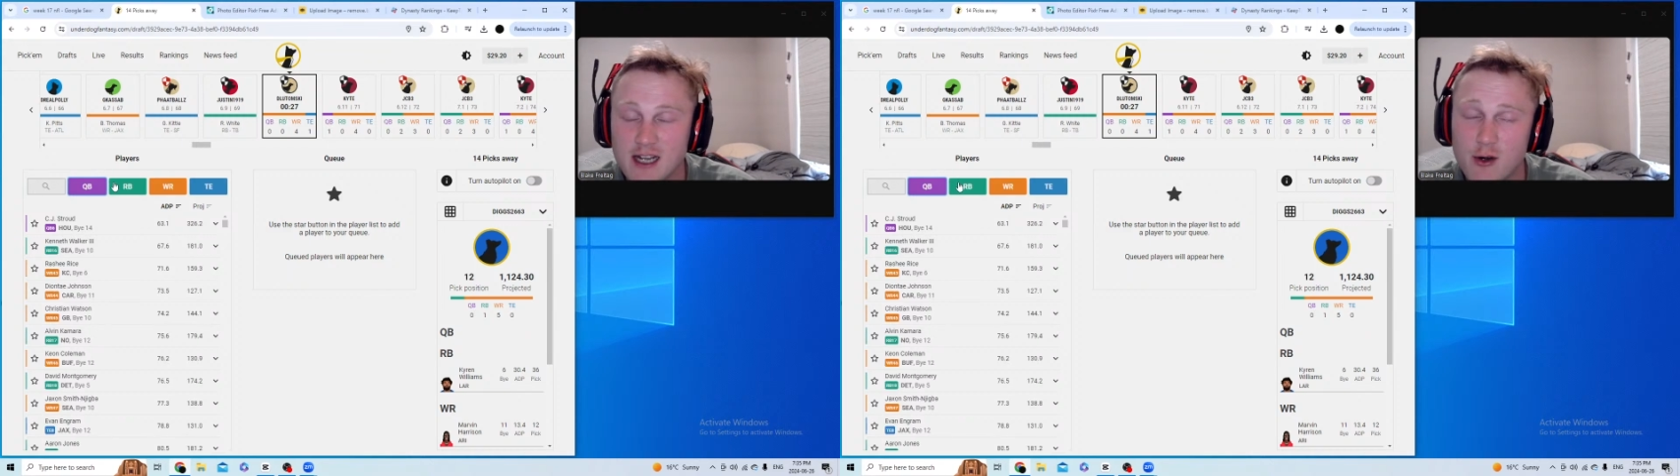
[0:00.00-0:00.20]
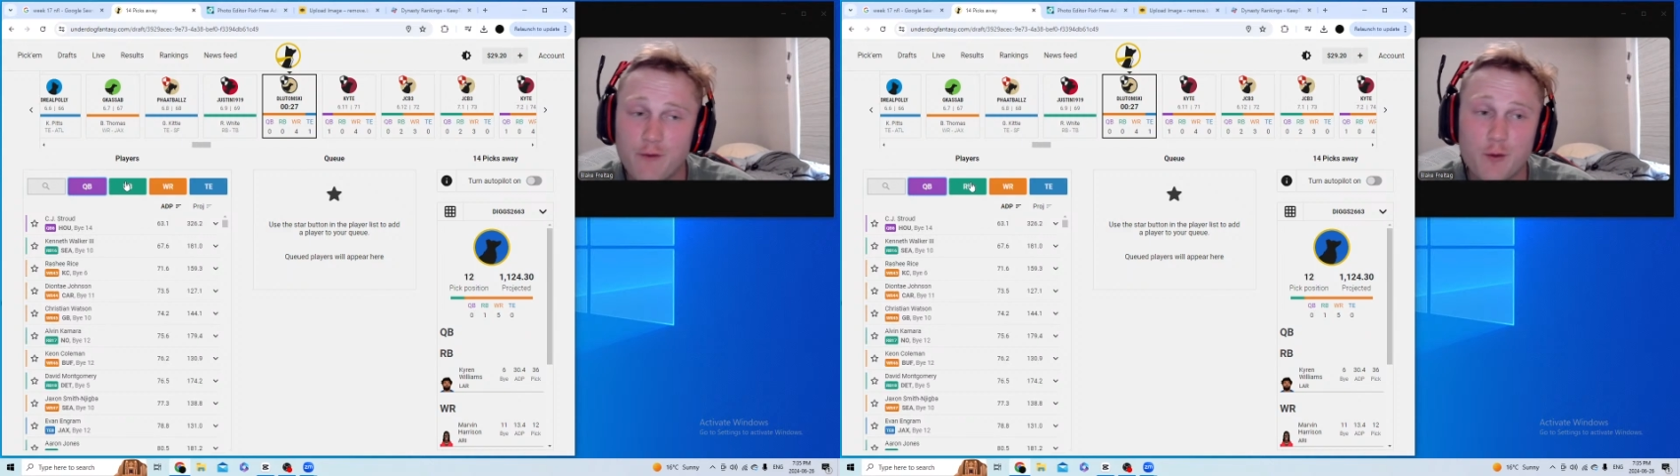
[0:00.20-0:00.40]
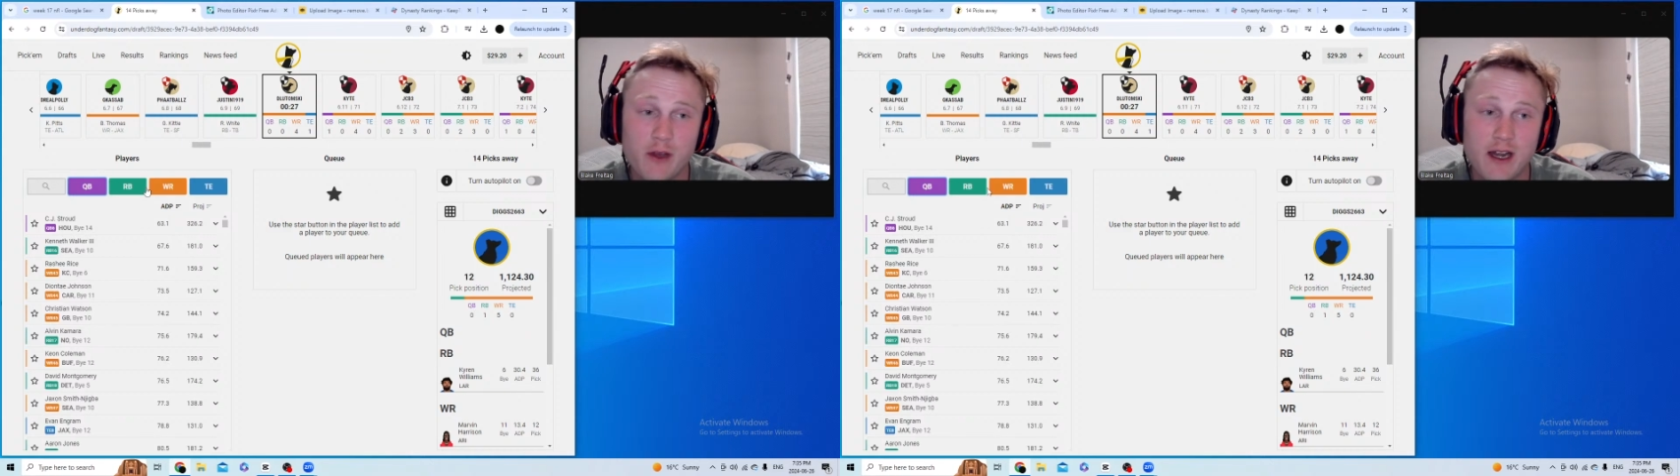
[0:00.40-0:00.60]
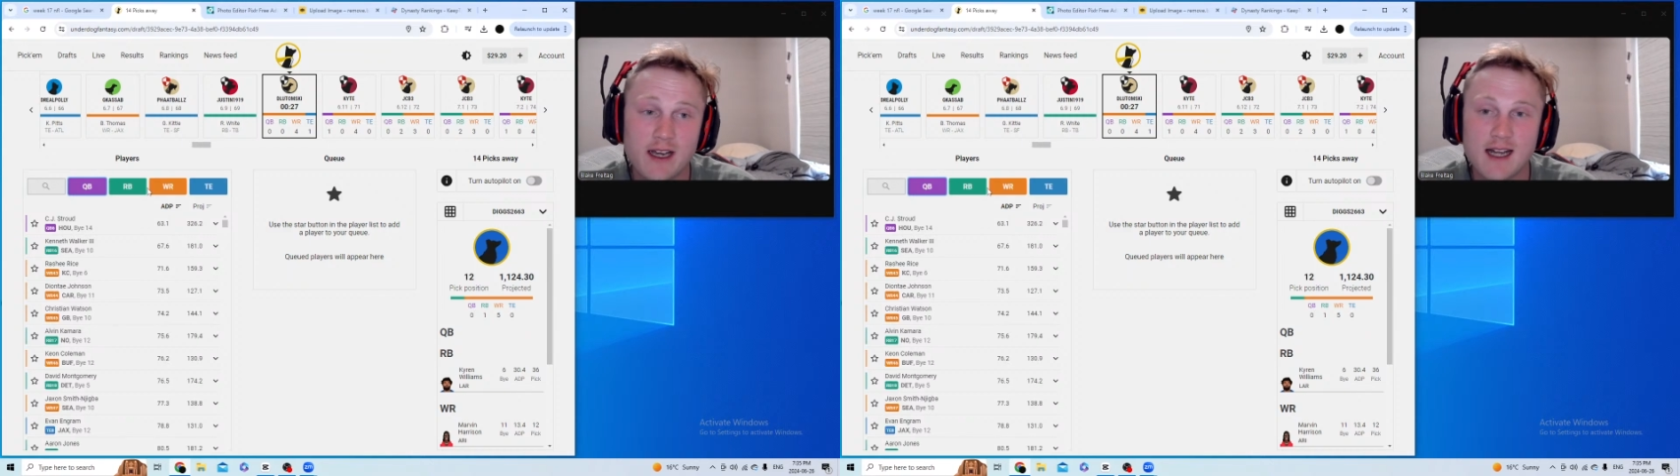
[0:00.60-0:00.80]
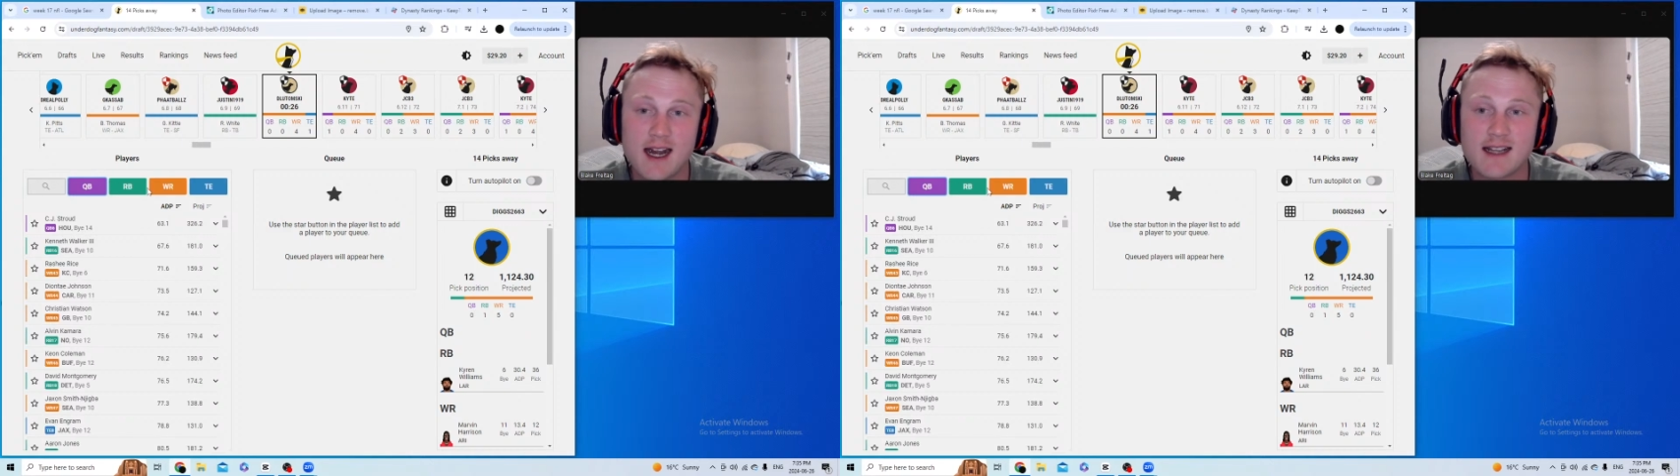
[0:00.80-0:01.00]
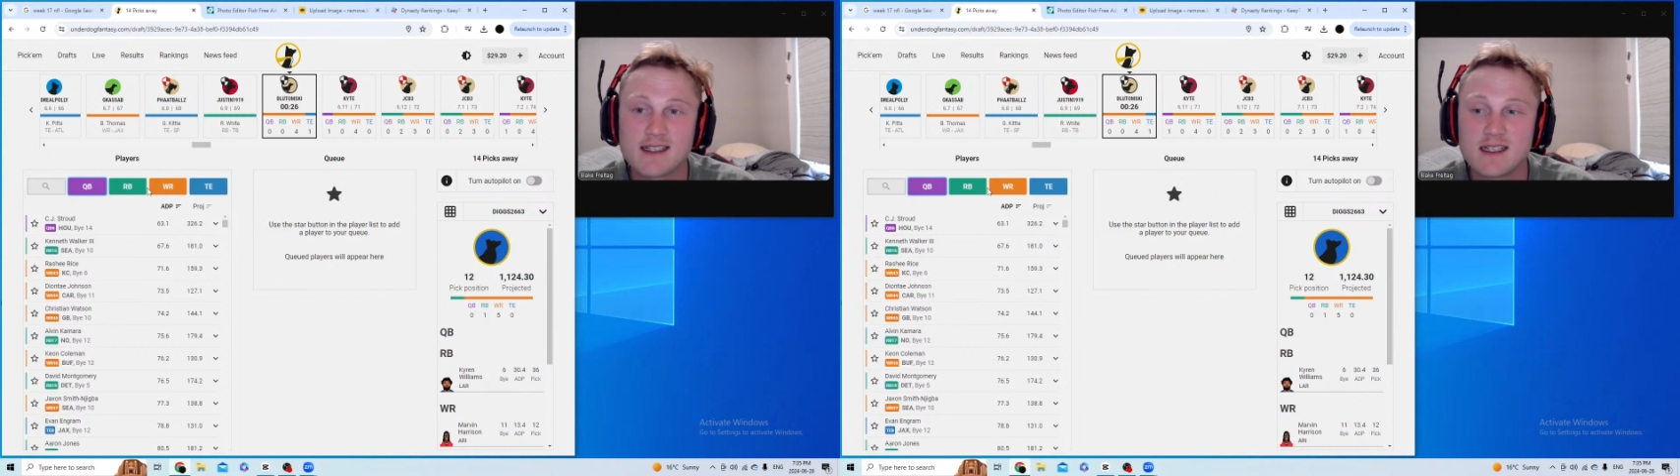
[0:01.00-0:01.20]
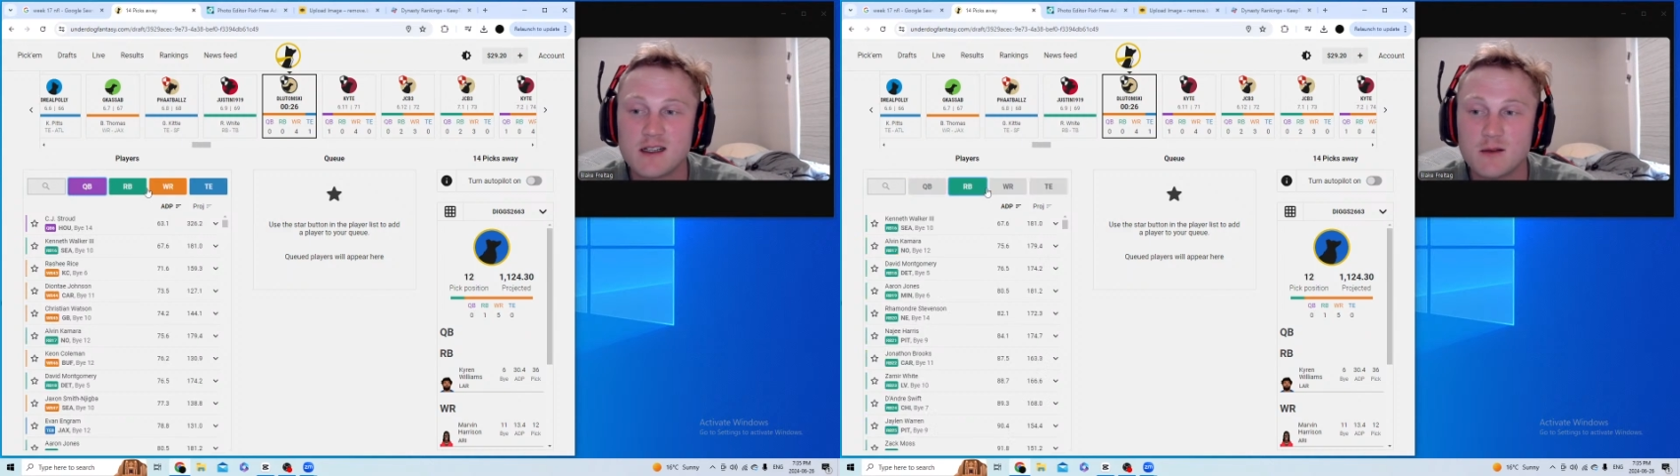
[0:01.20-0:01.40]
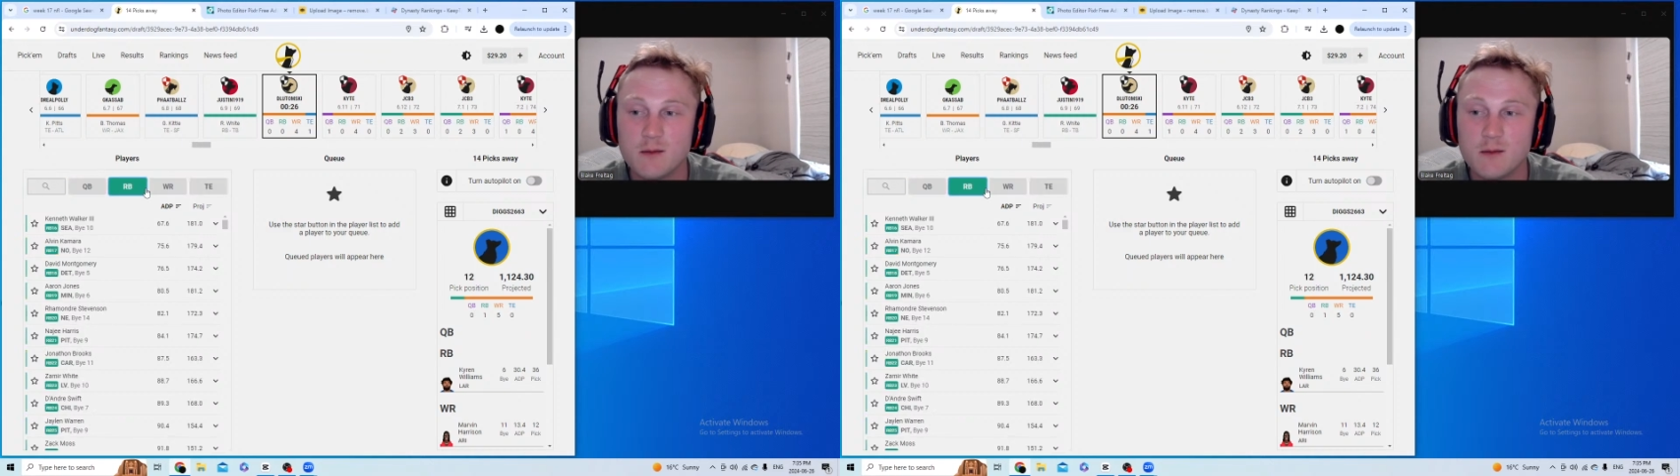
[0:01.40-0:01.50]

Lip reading: I don't know if you play any Dynasty,